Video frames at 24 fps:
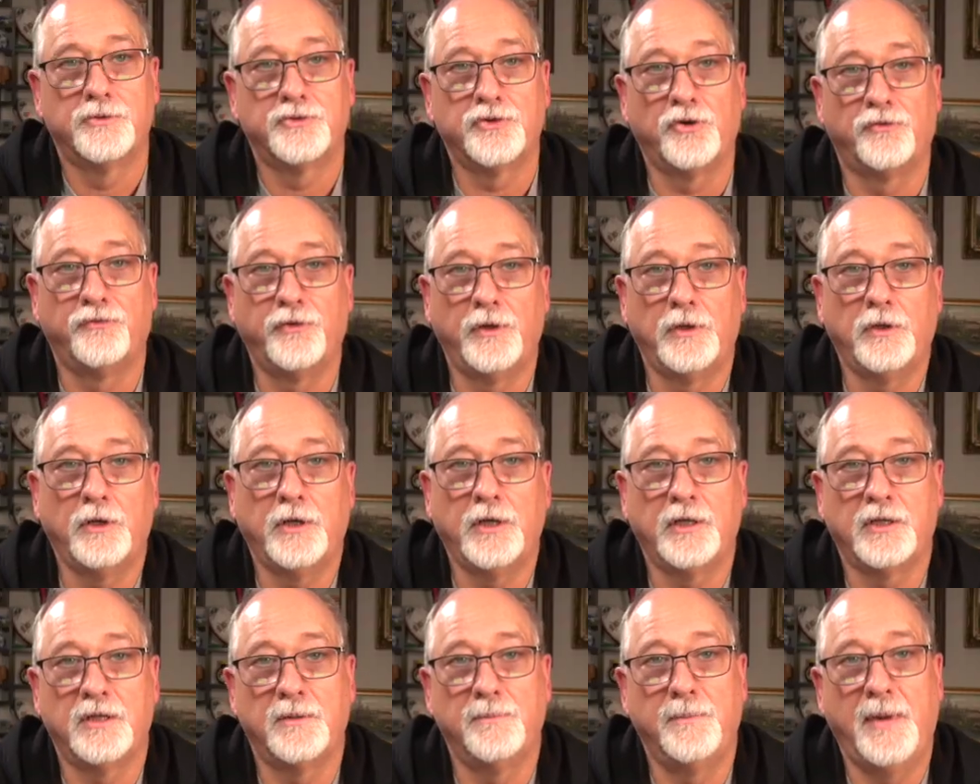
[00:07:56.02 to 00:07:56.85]
So if we look
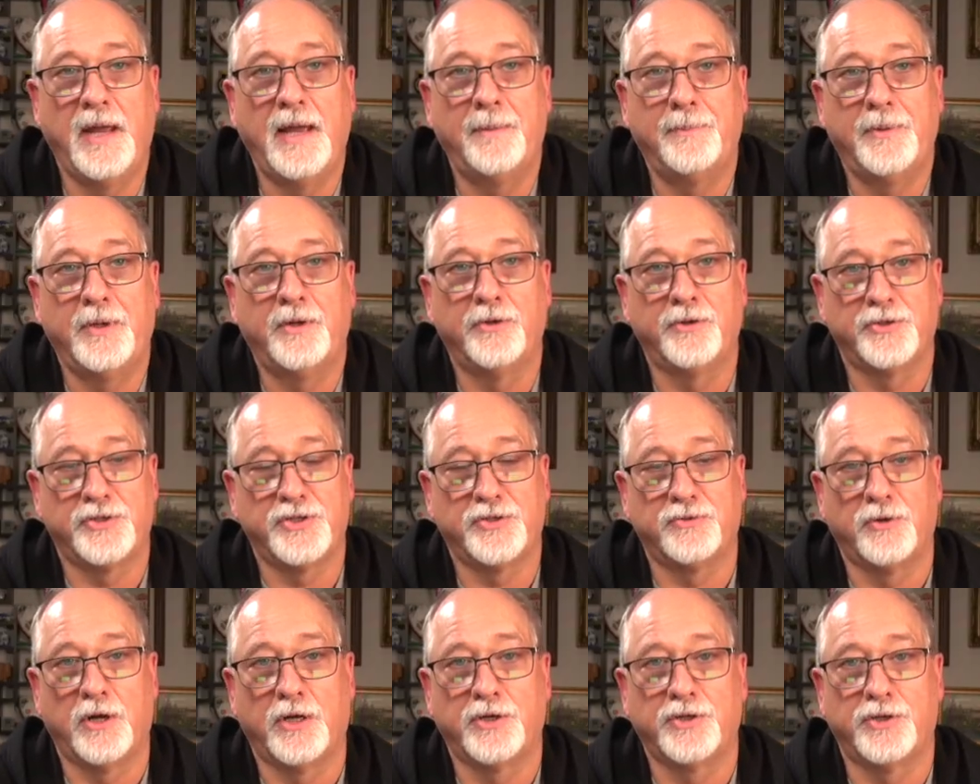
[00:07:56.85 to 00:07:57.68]
at the map iter
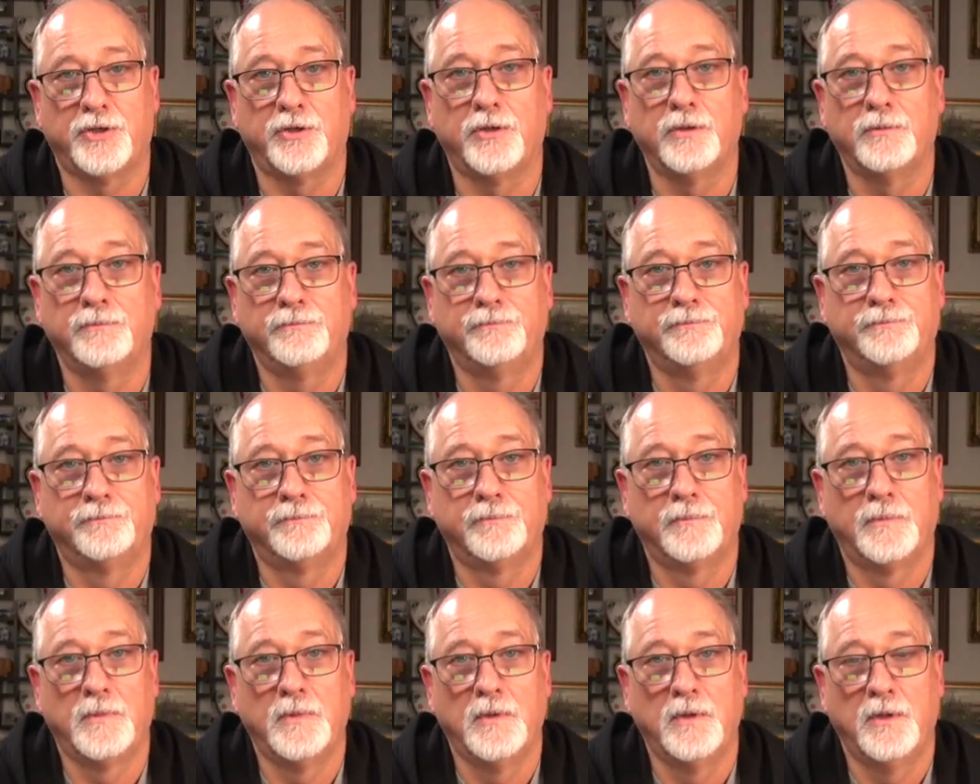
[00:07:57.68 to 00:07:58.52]
structure,
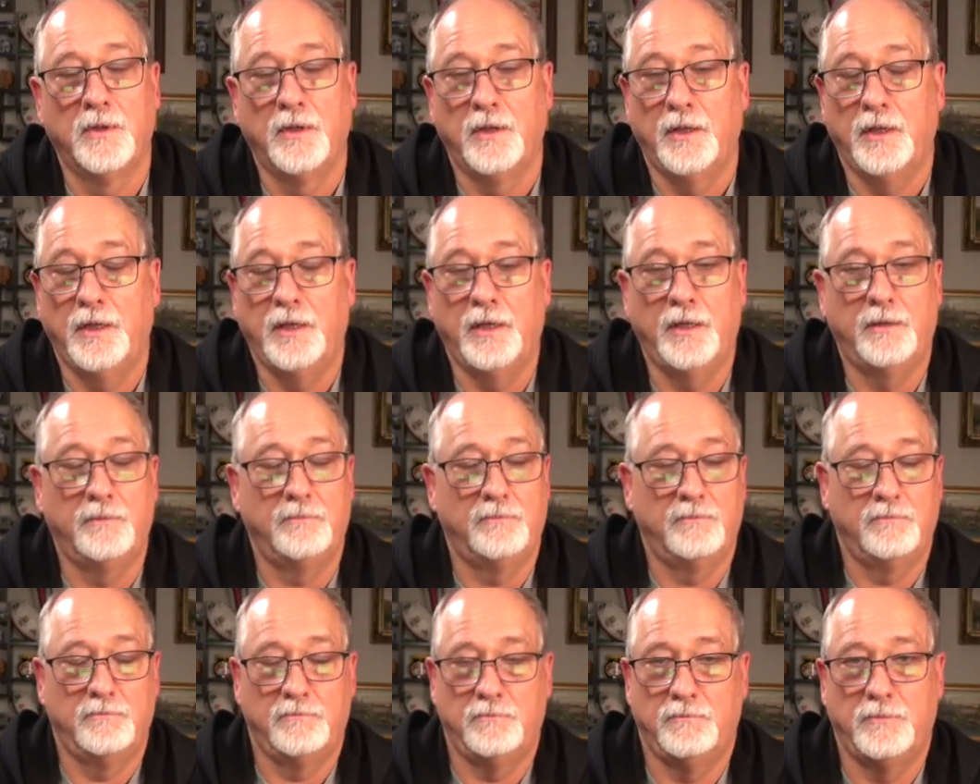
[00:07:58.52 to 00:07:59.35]
it
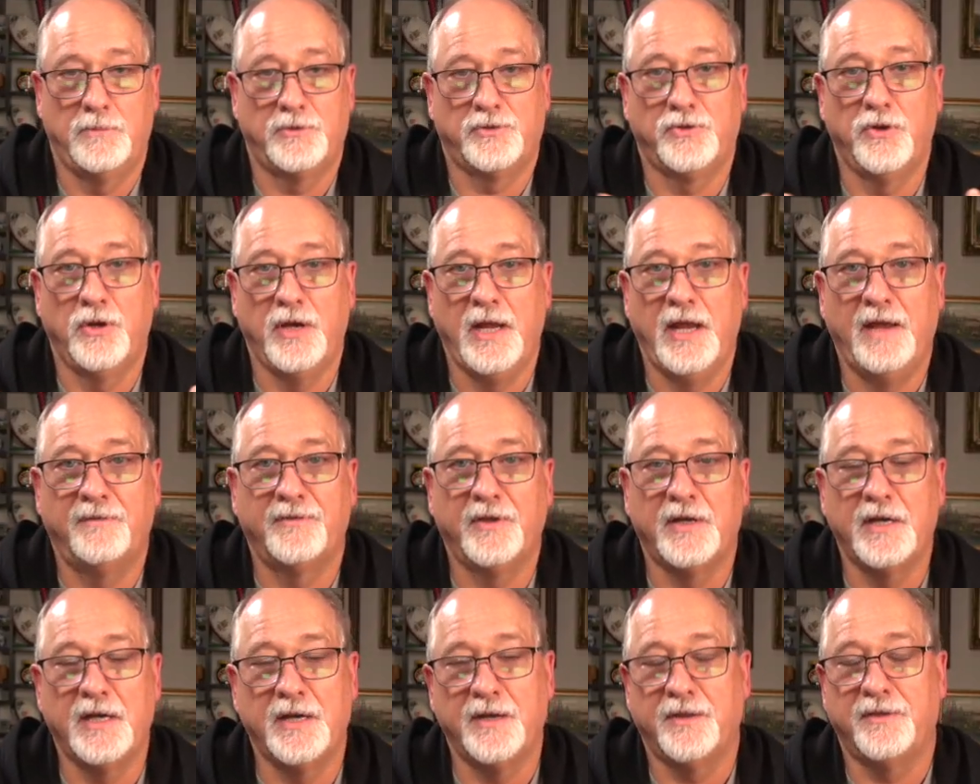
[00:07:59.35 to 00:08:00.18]
is going to have the
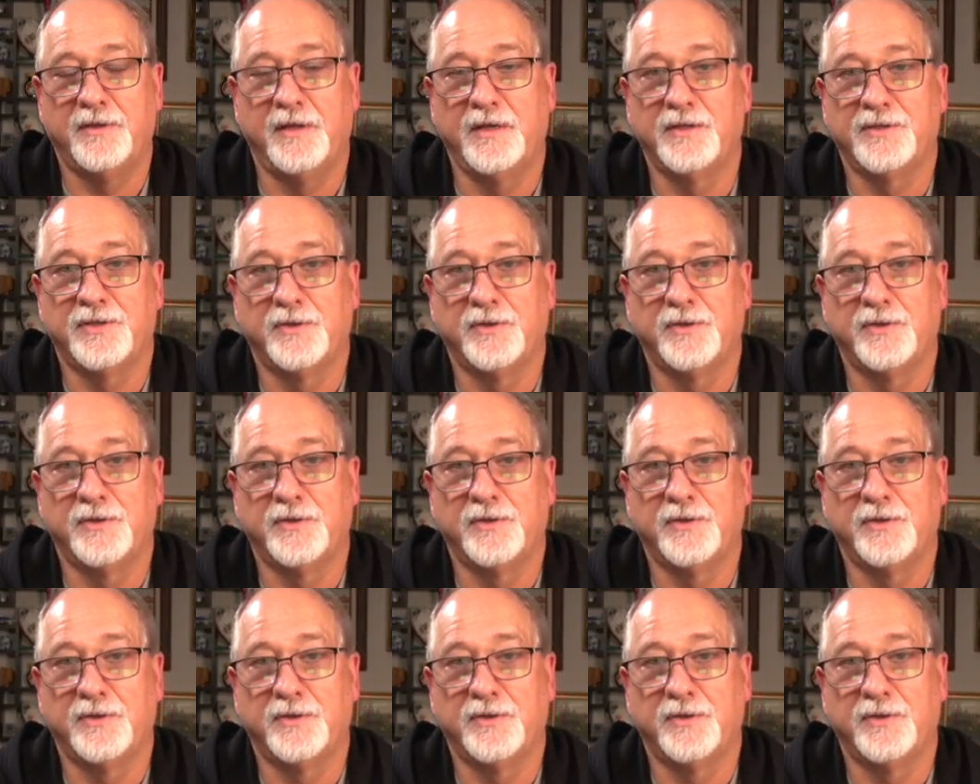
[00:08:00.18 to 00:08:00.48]
kind of things